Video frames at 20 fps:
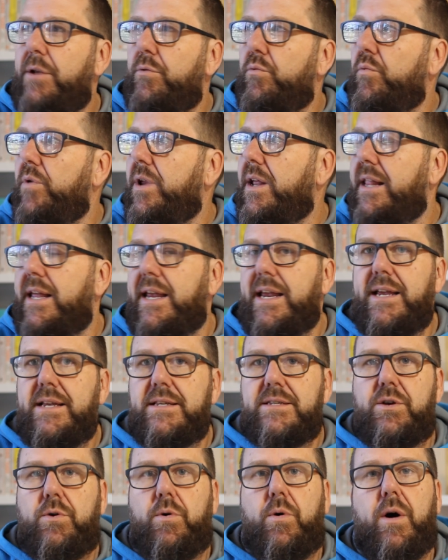it really
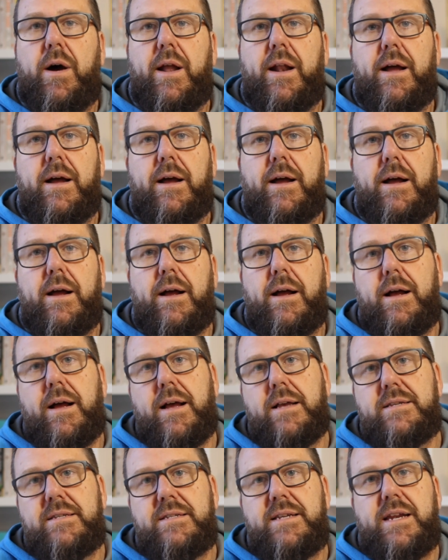is quite
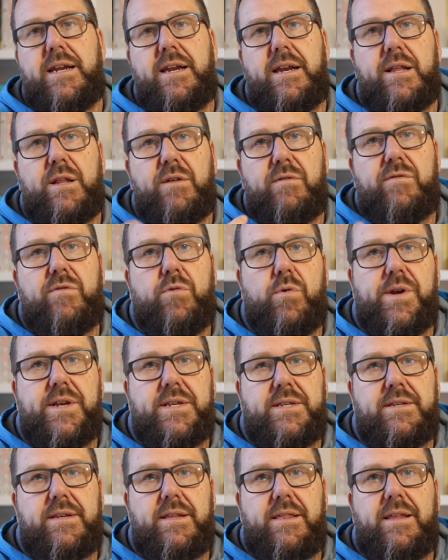a singular
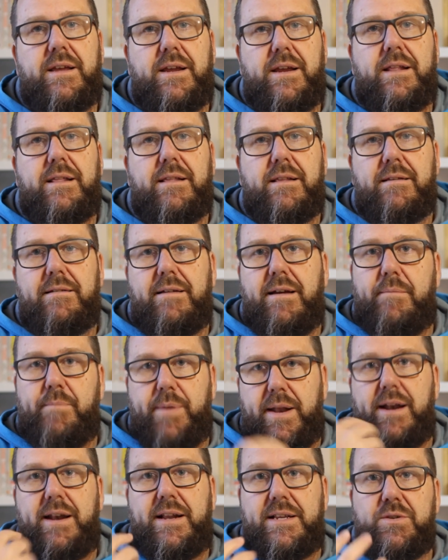voice,
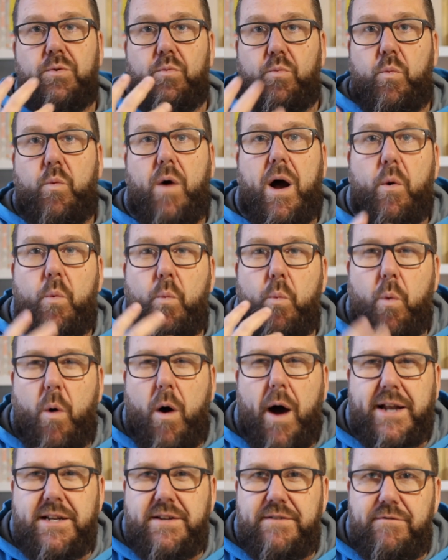but it is a
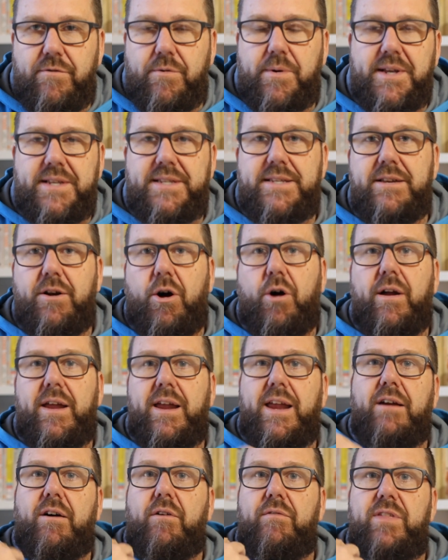white voice
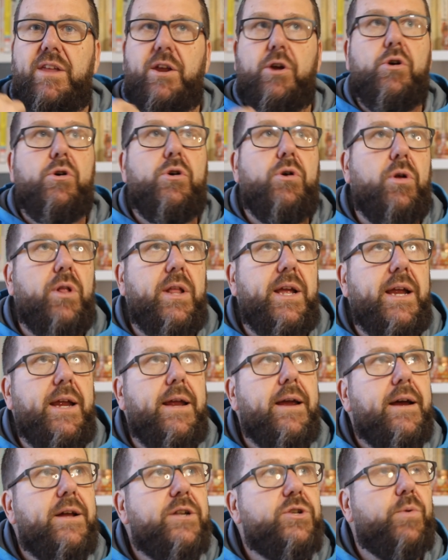of the
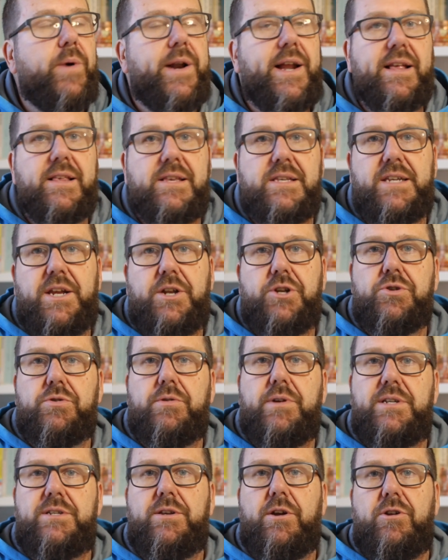early 20th
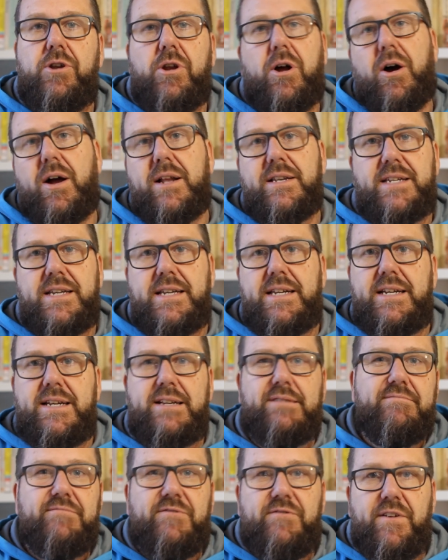century, so
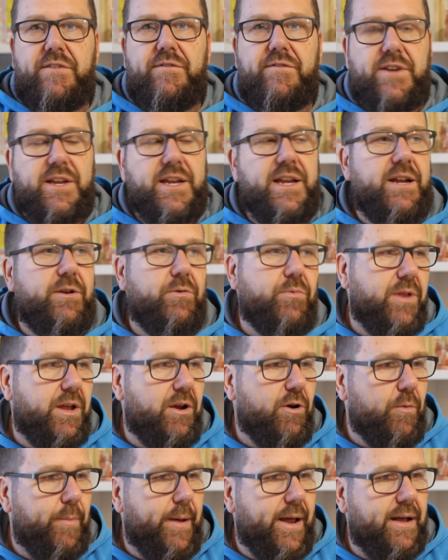1915 or
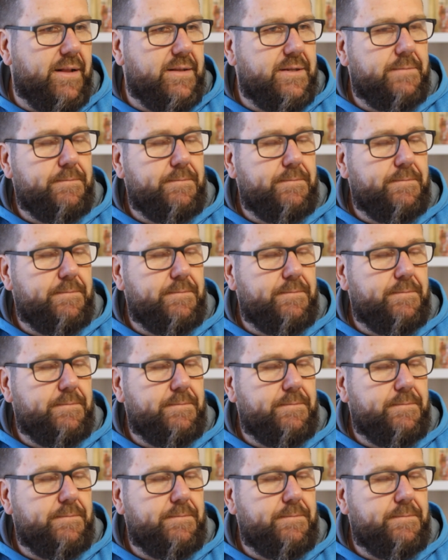thereabouts.